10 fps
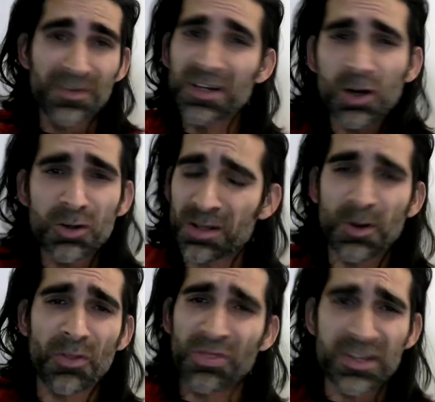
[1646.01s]
We're not talking
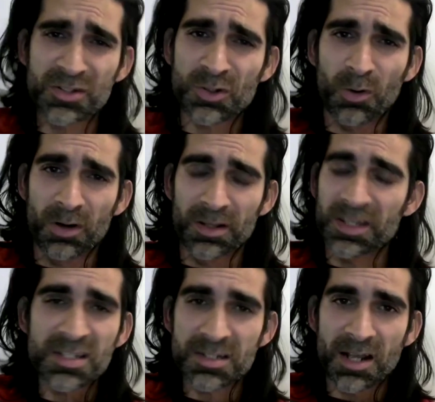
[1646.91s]
about this cold.
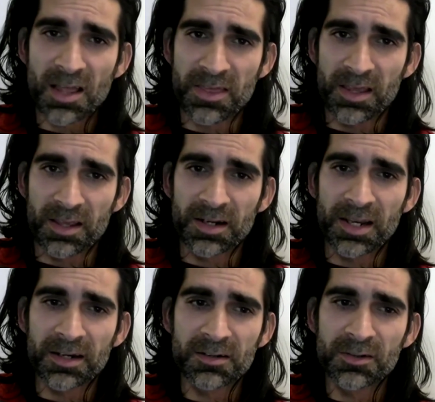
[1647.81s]
This is nothing. Like